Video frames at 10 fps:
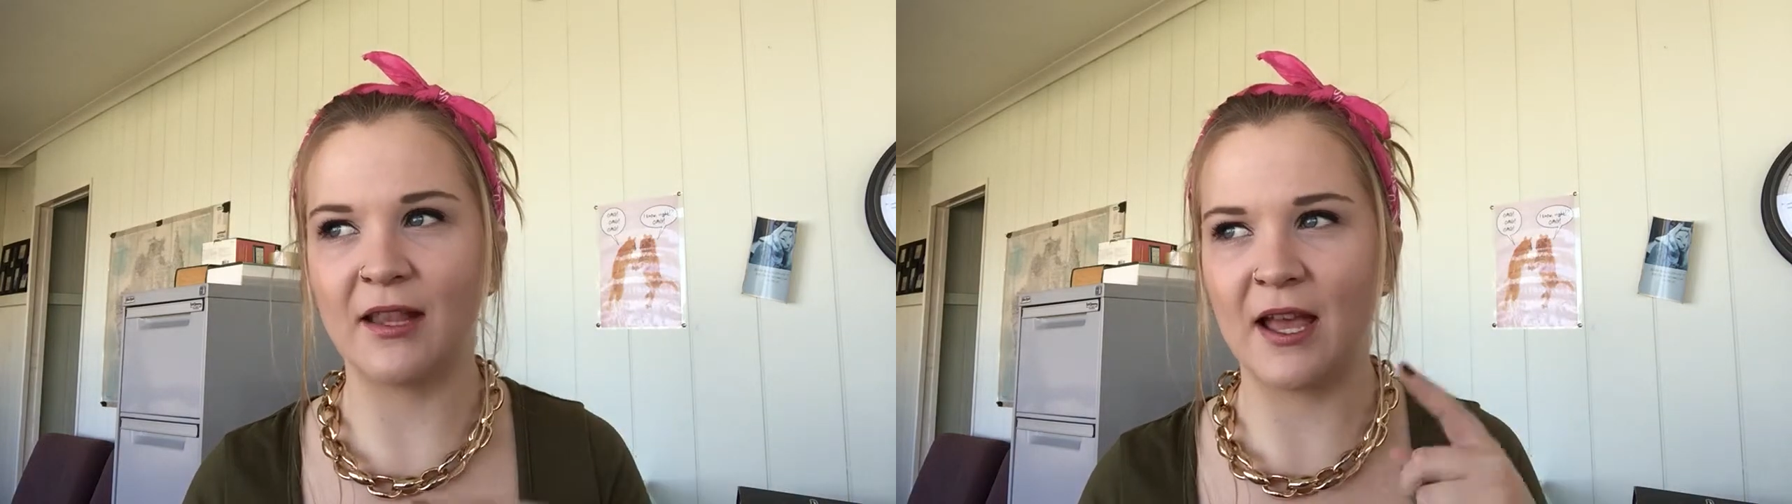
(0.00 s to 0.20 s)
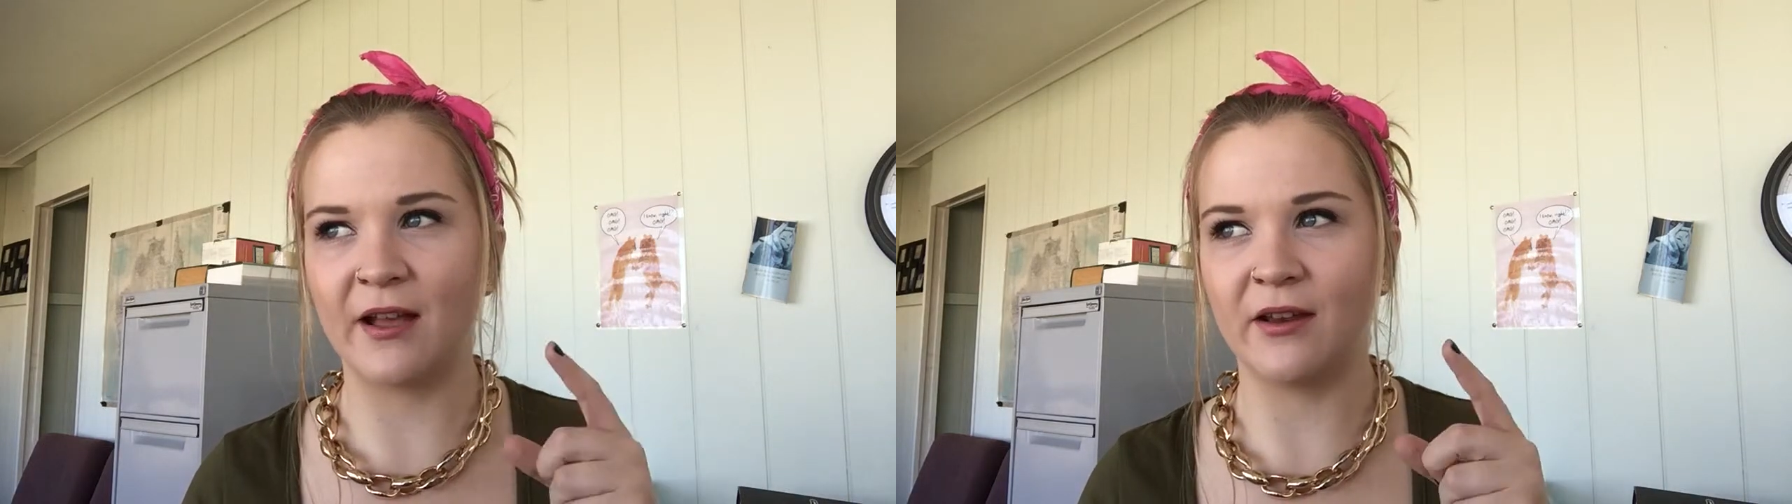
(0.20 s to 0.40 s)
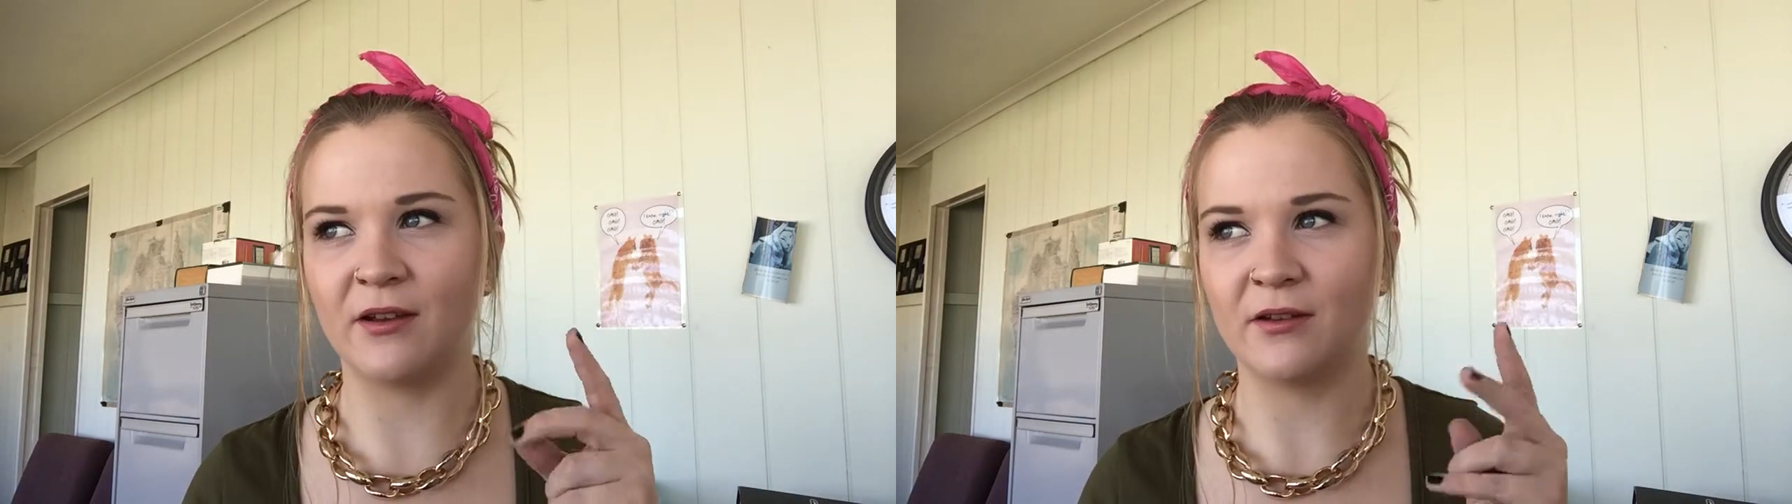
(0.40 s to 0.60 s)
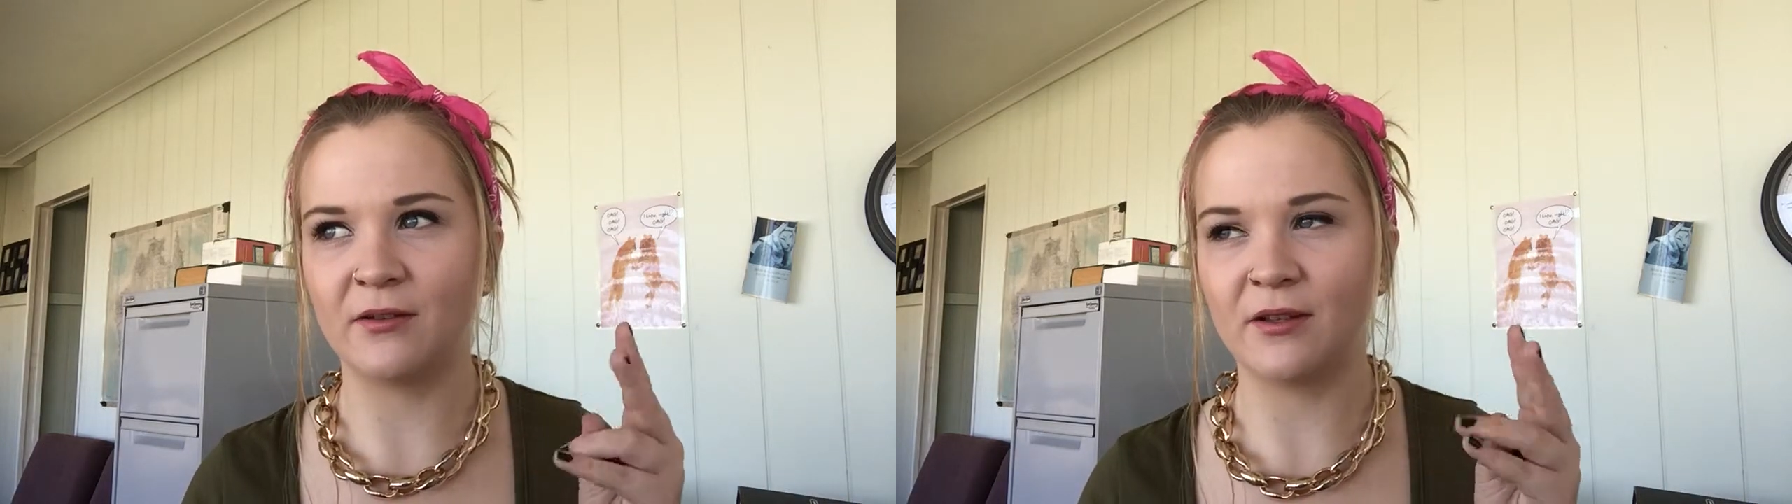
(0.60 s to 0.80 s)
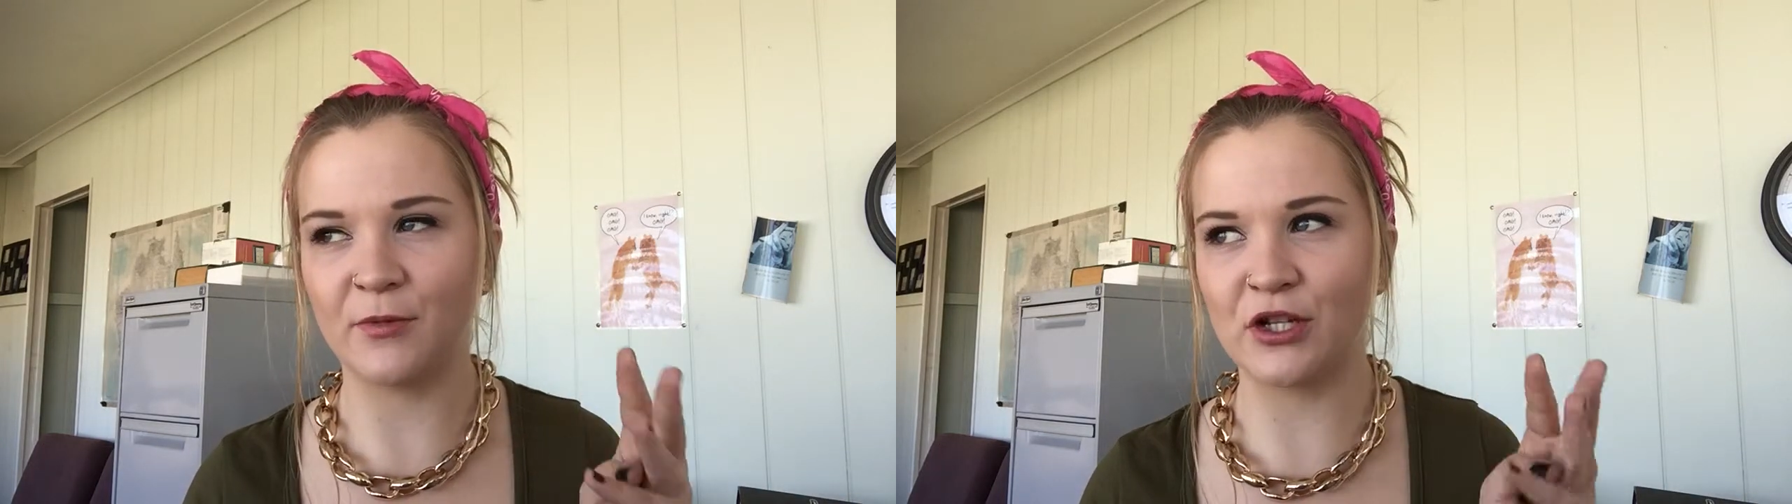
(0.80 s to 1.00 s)
and they had
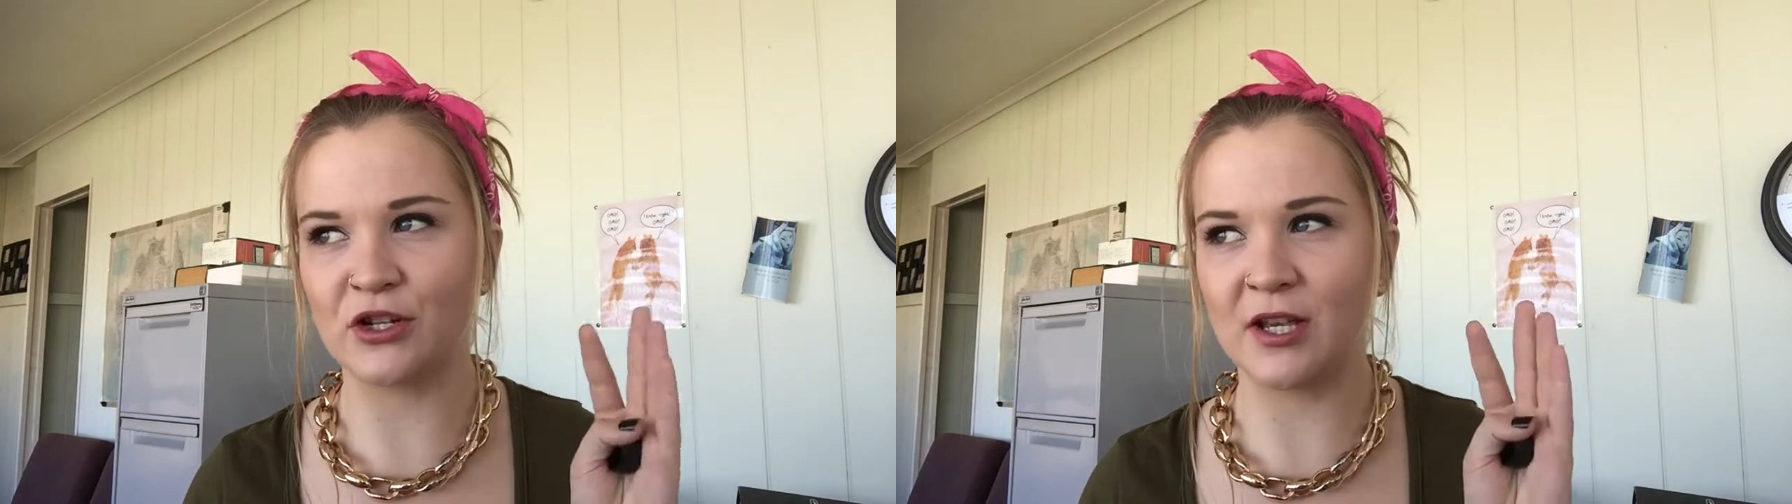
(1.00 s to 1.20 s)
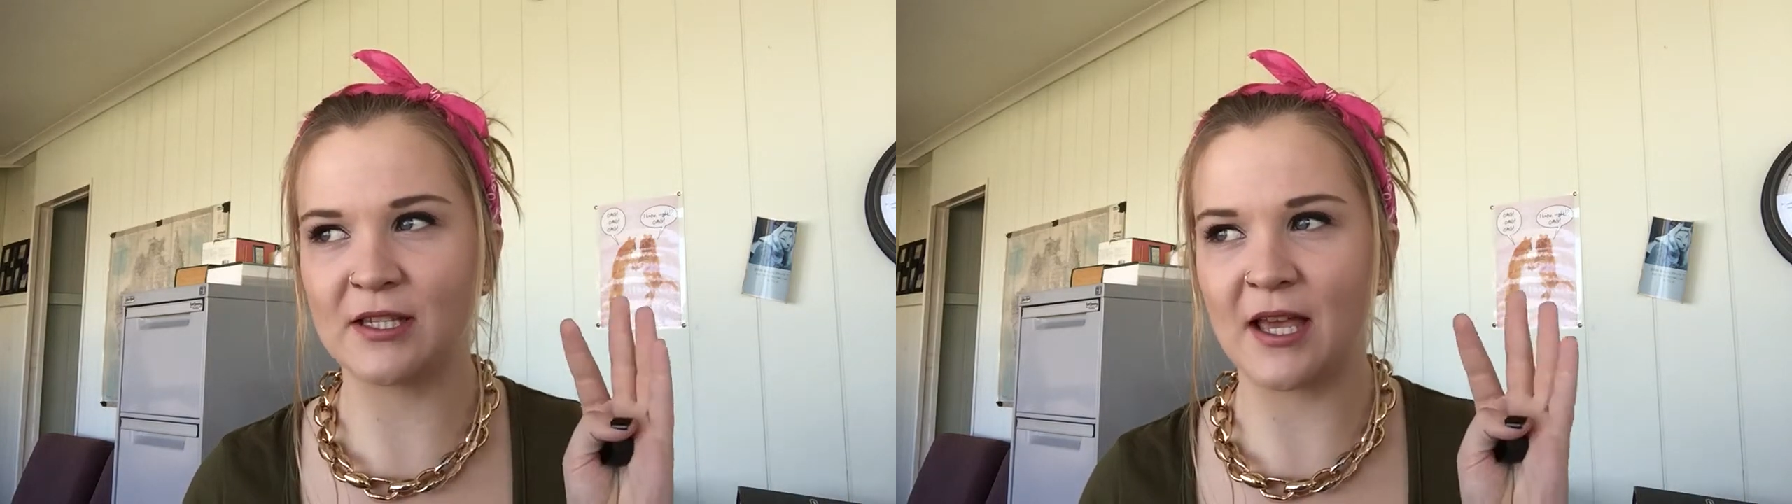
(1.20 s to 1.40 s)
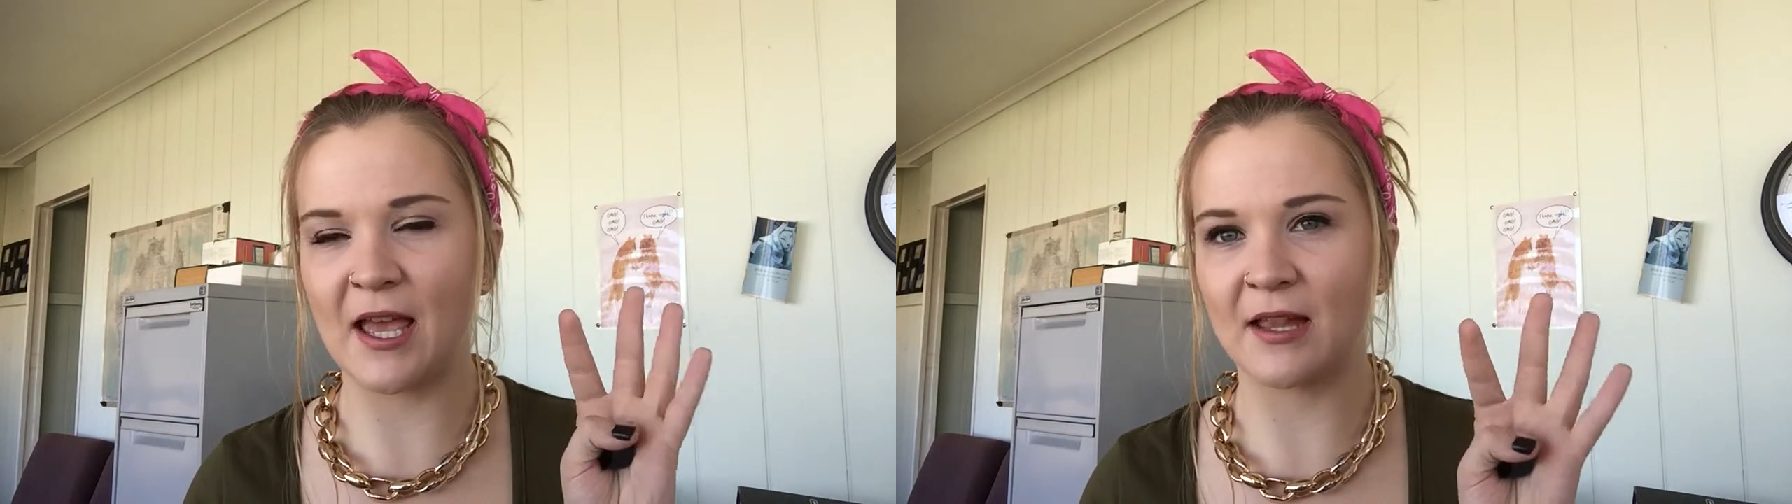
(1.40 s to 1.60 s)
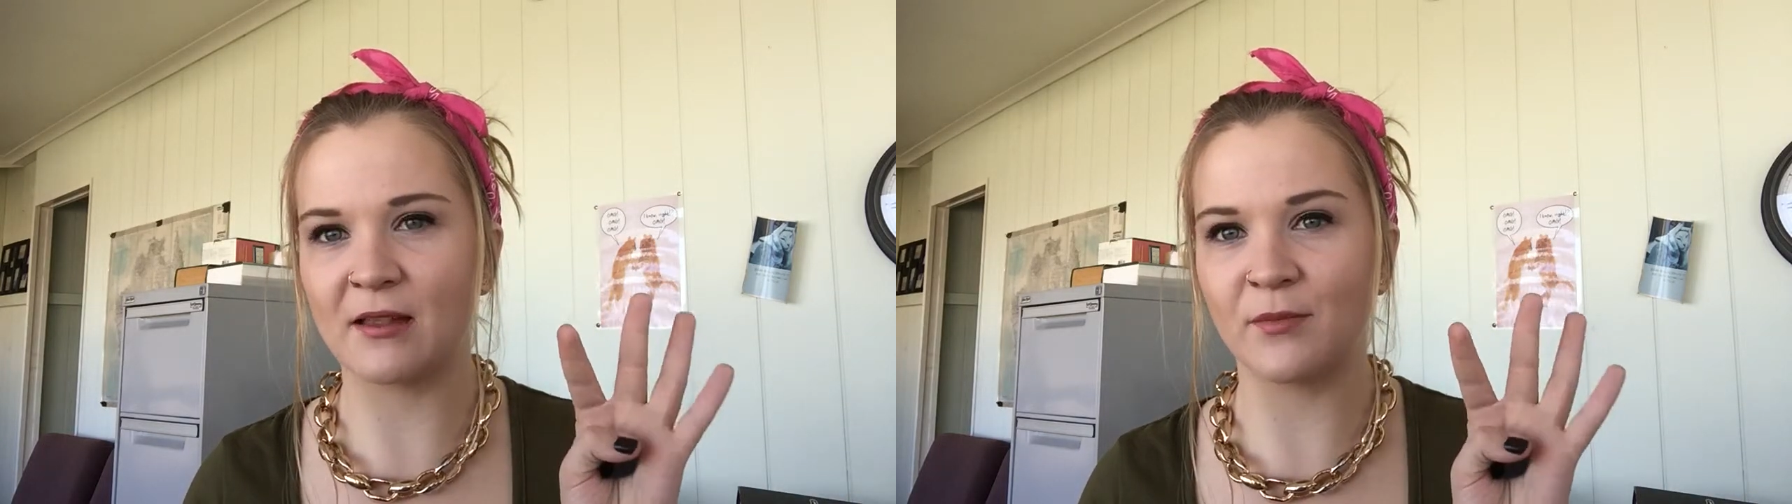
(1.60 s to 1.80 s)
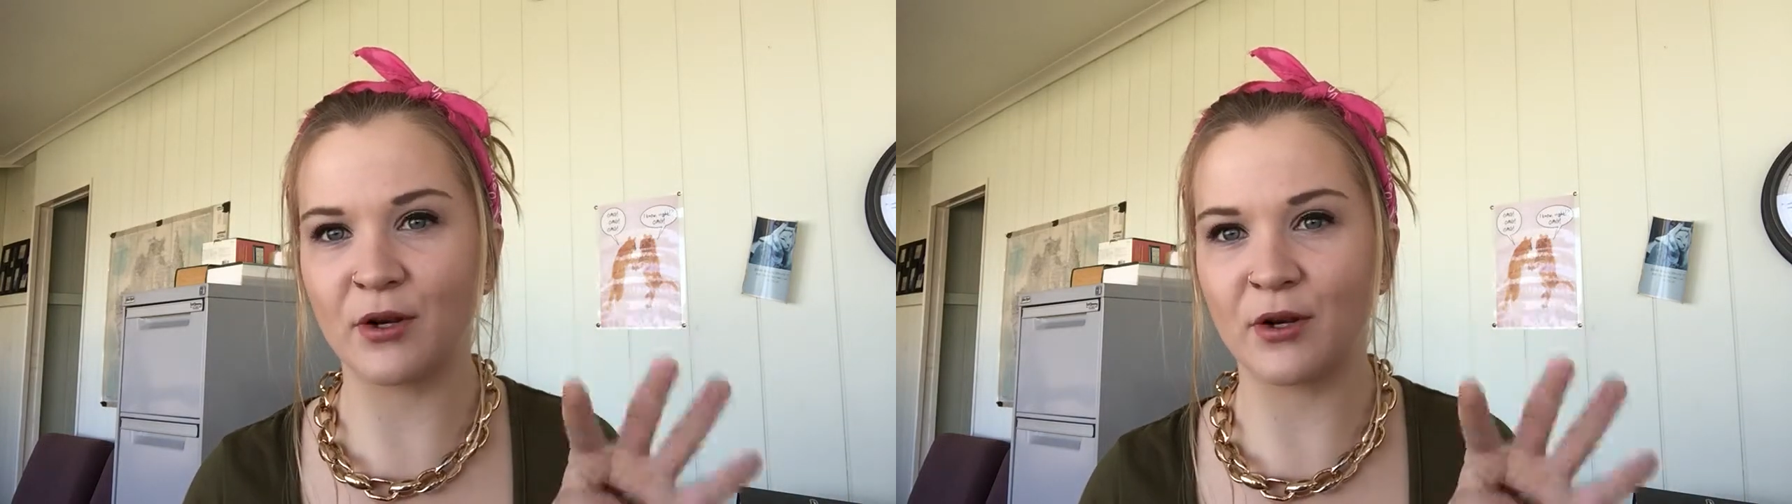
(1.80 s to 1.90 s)
the moisturizer and the